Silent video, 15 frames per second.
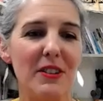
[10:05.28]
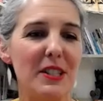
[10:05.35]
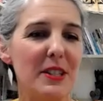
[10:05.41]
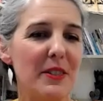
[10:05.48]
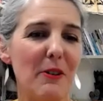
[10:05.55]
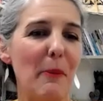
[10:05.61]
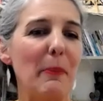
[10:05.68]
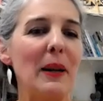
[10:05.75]
is
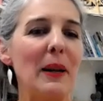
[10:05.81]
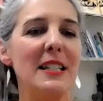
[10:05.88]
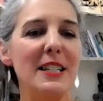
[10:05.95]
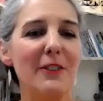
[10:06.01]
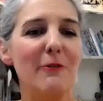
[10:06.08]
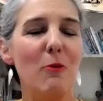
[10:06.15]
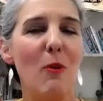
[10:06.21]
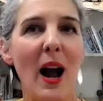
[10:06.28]
there are plenty
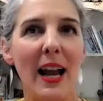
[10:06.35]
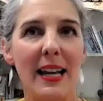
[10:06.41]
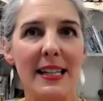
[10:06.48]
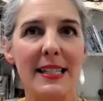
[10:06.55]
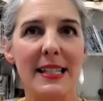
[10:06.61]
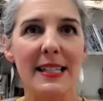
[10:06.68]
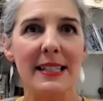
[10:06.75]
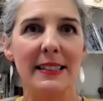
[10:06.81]
of
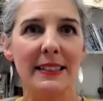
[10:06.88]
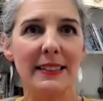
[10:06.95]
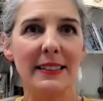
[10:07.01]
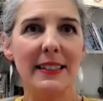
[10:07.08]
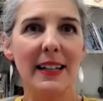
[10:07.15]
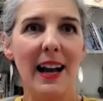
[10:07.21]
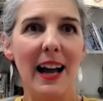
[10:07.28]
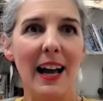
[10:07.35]
ways
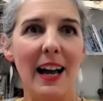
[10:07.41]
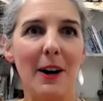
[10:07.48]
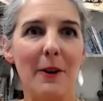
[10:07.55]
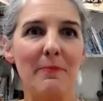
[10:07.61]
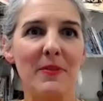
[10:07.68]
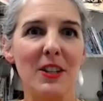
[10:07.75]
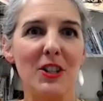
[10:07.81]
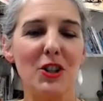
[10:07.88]

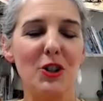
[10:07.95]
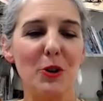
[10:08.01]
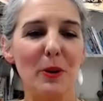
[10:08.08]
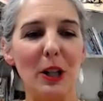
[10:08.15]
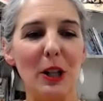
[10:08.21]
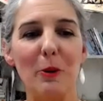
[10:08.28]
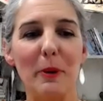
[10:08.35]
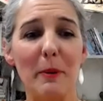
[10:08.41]
um, to do a
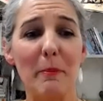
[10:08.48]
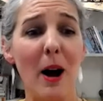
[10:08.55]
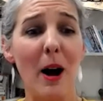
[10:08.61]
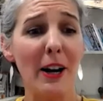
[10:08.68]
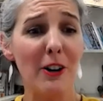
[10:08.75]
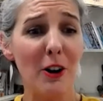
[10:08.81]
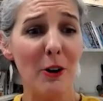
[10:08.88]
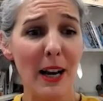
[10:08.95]
little bit of
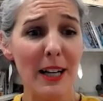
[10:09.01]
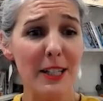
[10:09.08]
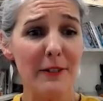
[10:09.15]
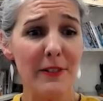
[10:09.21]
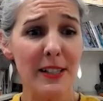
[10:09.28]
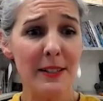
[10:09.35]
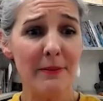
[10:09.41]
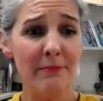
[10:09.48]
micro
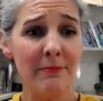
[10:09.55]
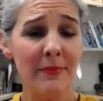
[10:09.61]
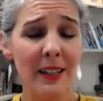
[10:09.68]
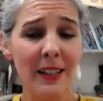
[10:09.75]
activism